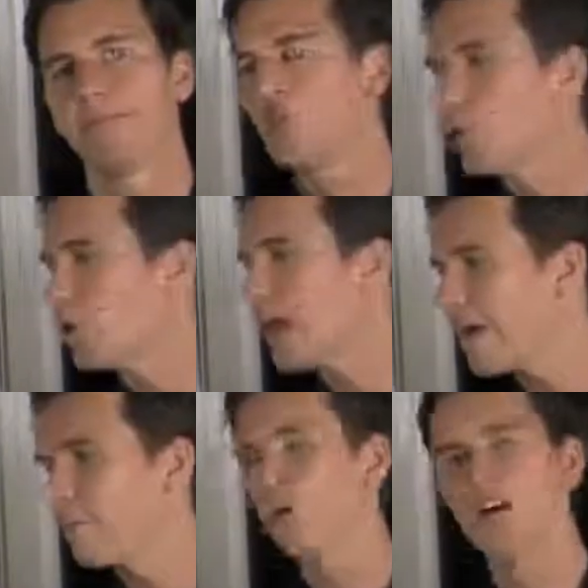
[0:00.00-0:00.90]
You will
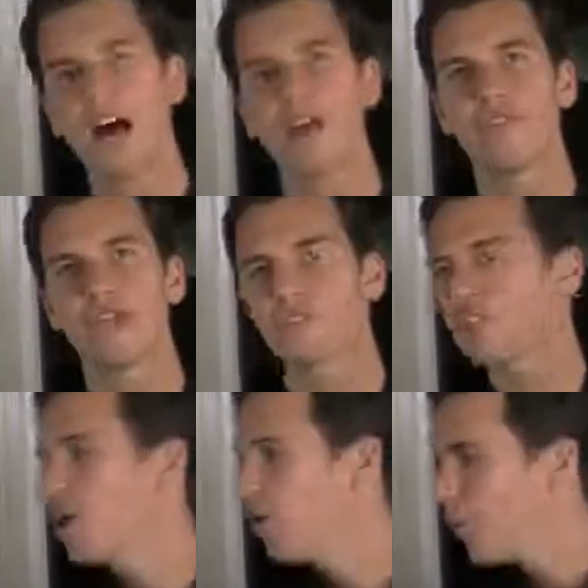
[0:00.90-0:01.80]
have more confidence
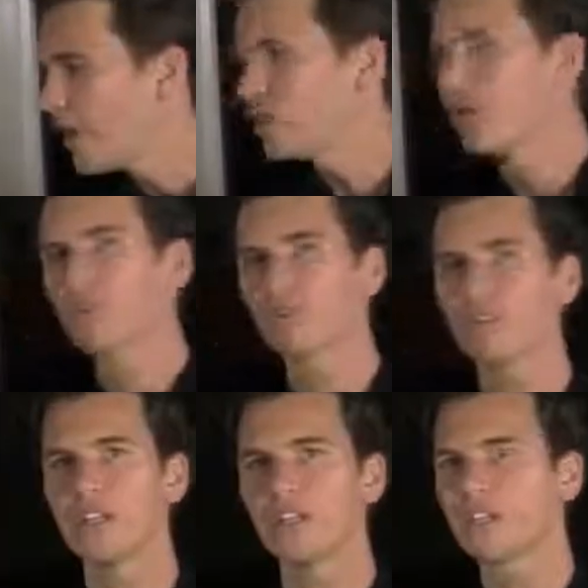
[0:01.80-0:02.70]
when you go
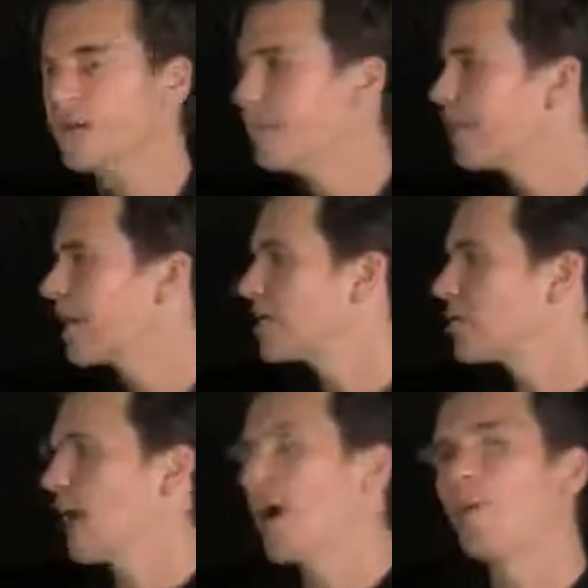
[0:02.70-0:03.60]
through this because
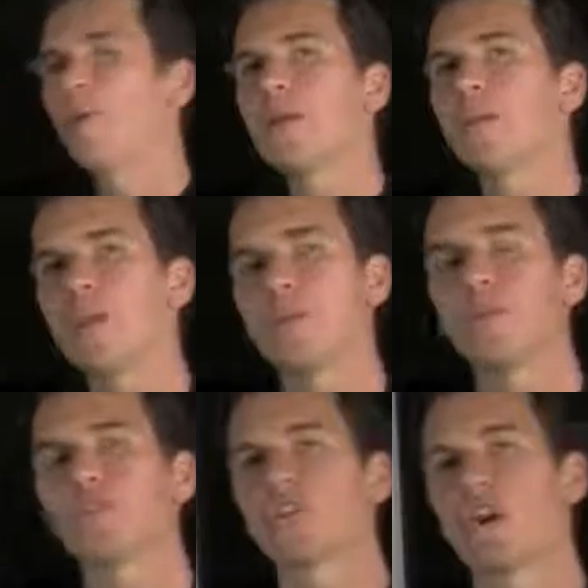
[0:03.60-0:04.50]
you're helping
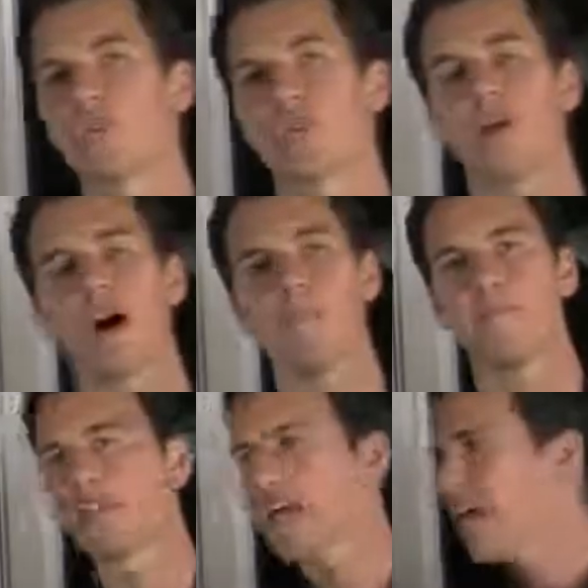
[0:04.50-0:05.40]
people solve their problems.